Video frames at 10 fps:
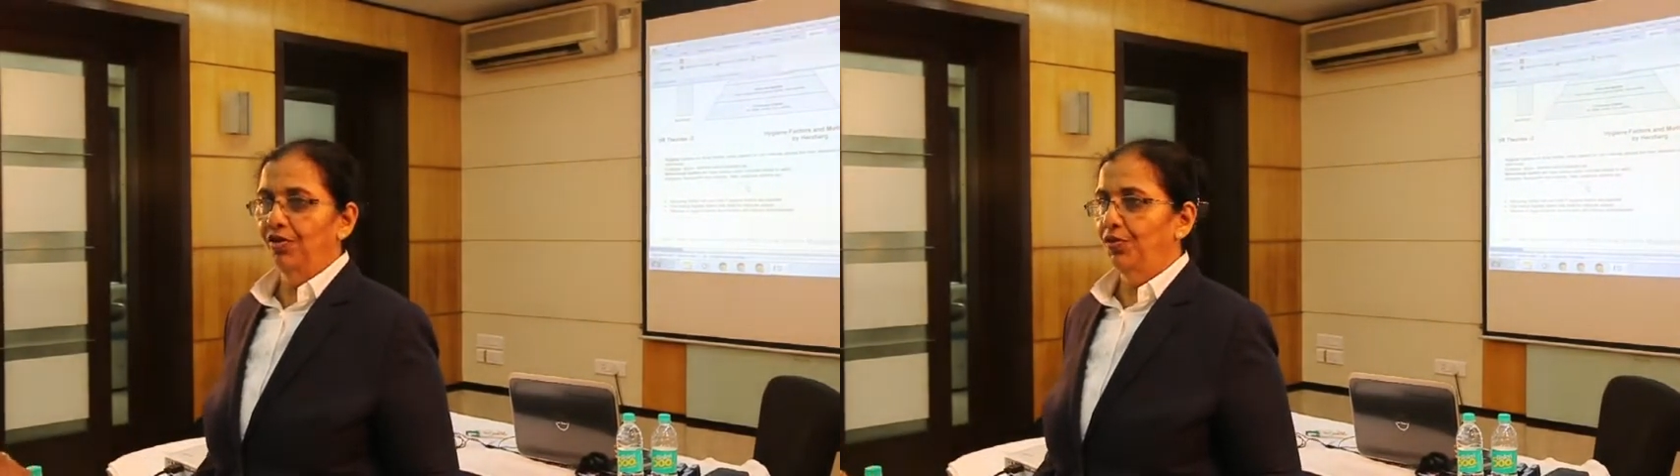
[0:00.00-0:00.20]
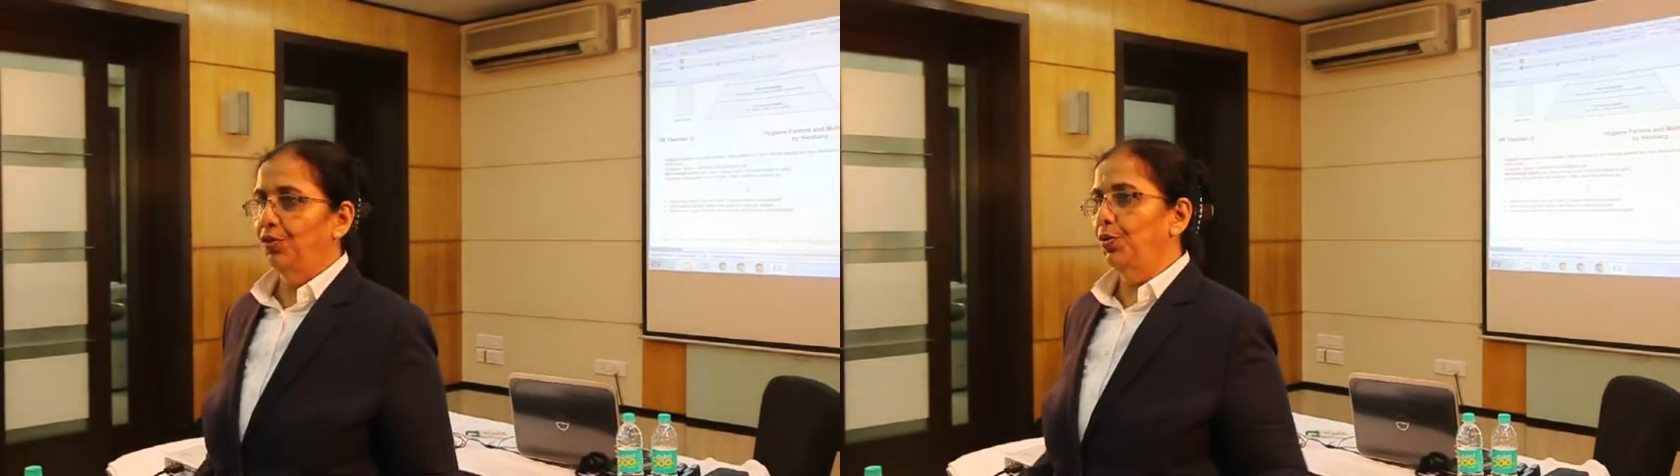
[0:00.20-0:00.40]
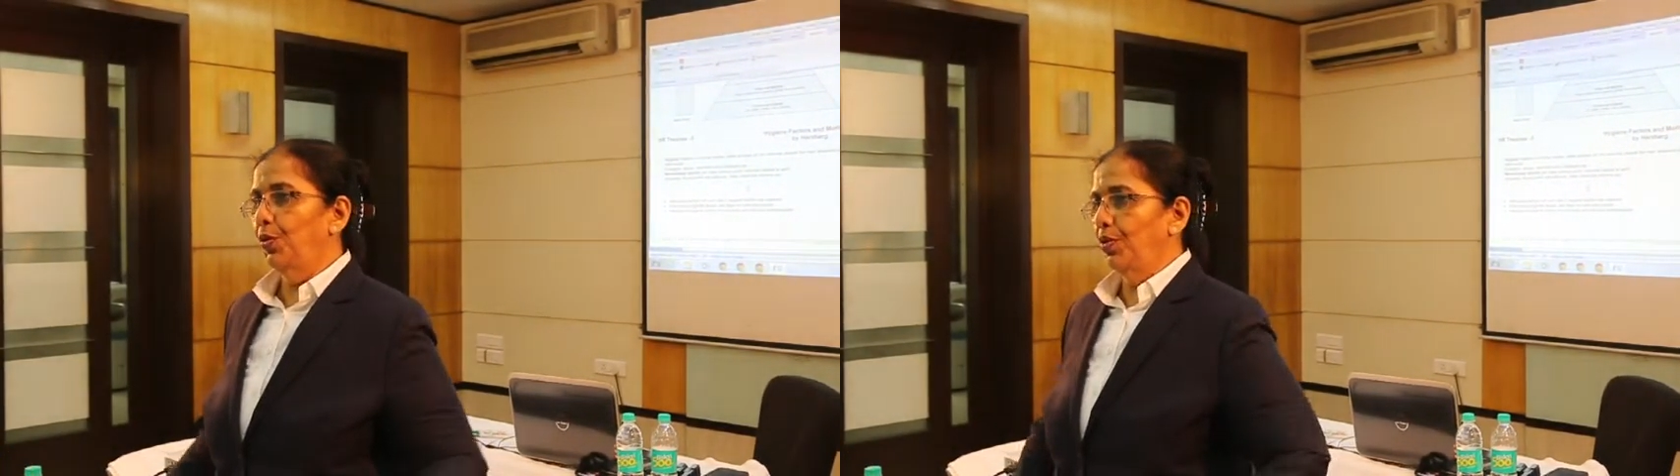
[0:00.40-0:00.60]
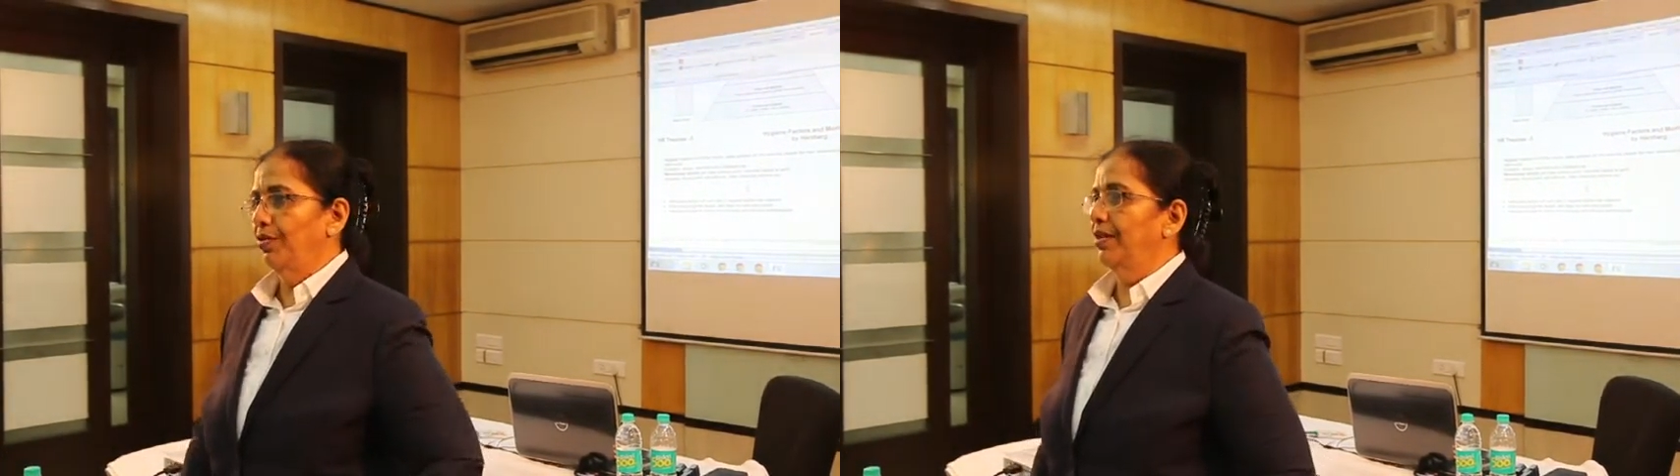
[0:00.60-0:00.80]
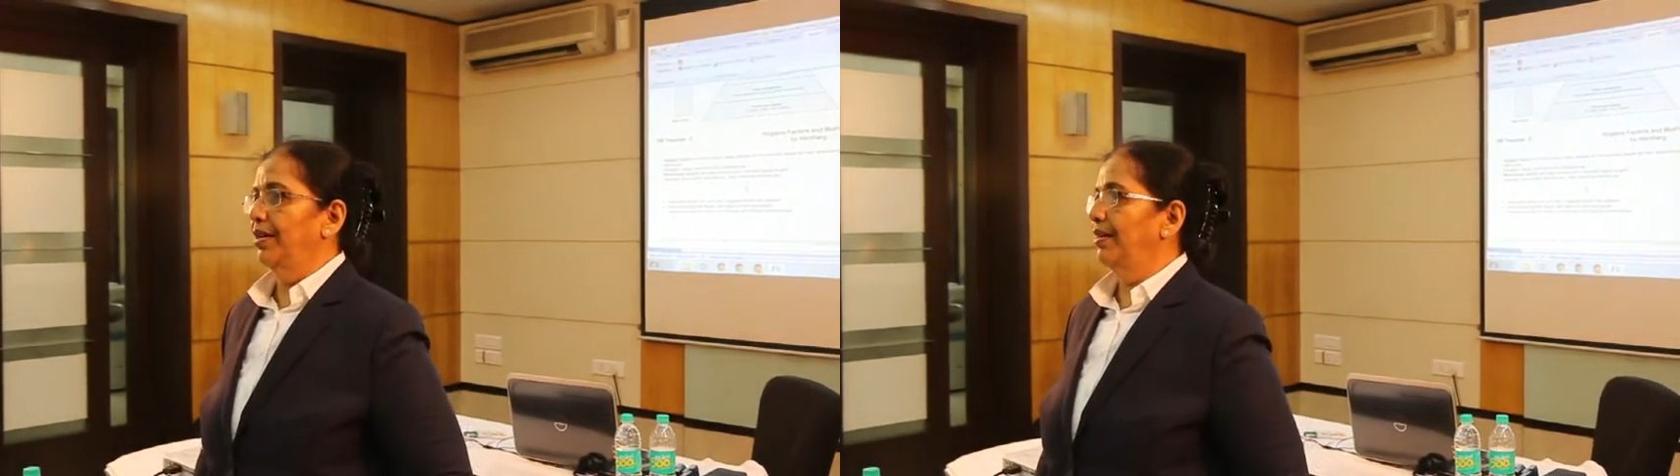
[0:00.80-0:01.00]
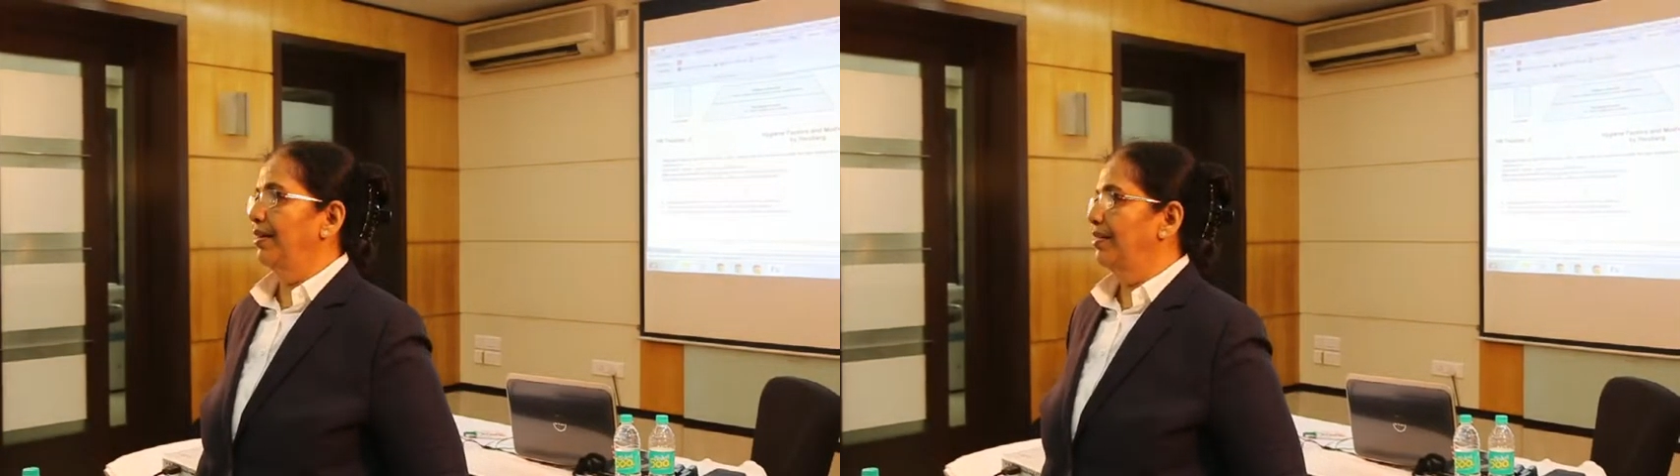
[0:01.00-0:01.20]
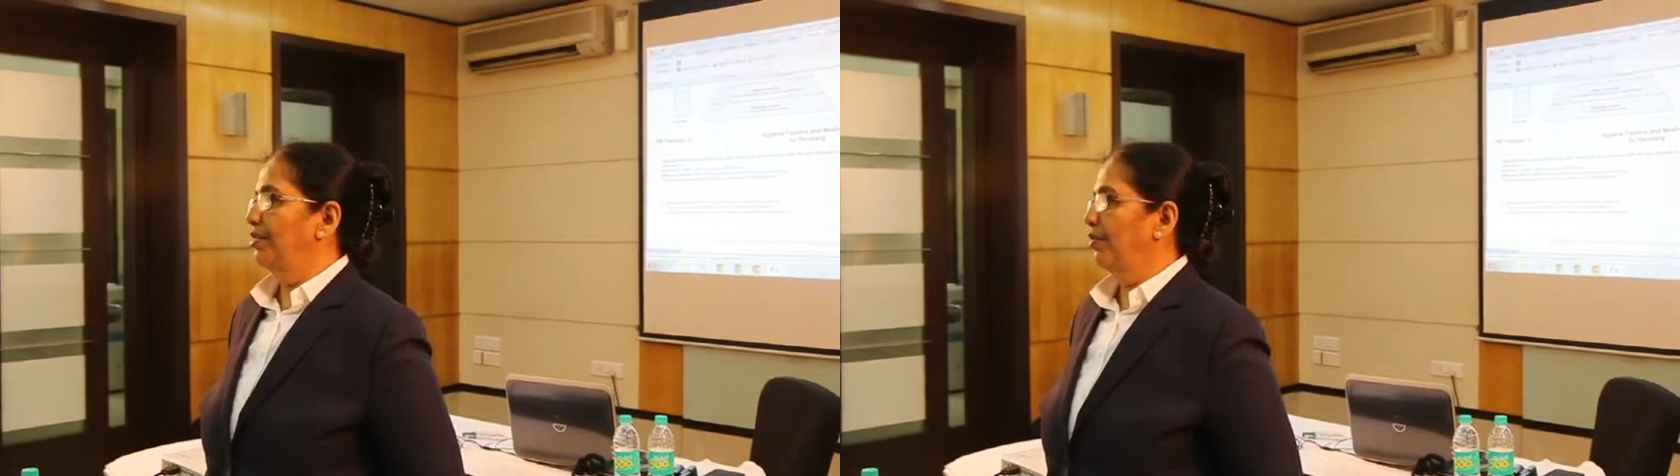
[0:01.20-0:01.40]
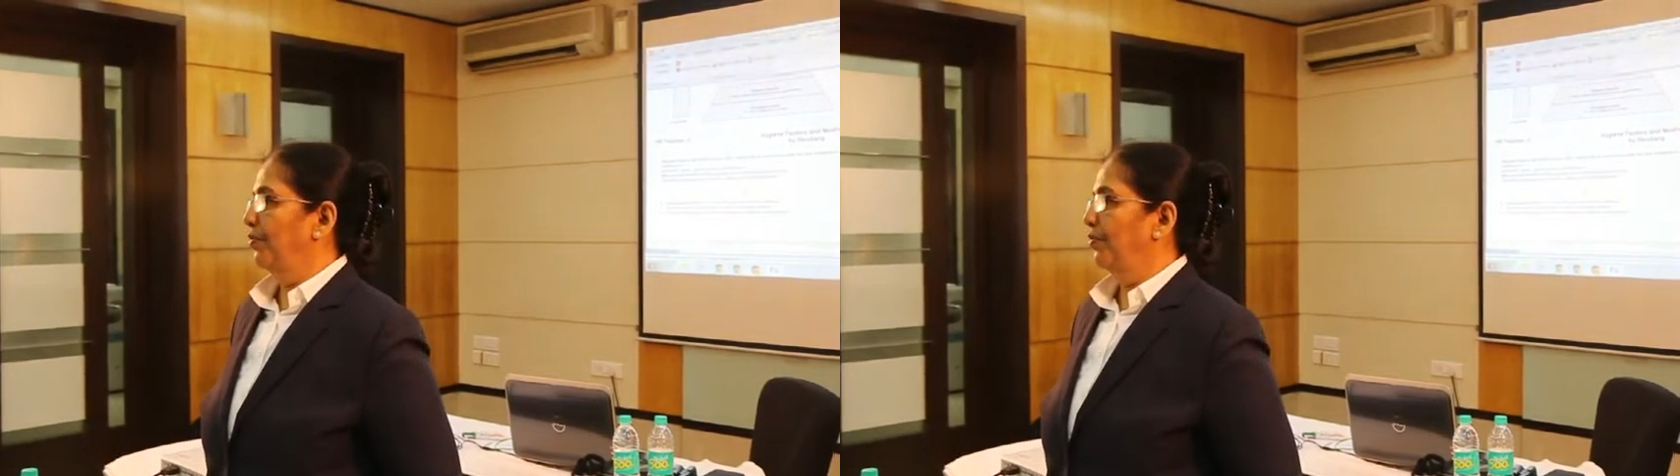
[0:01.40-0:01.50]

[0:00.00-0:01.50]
of you don't work in AC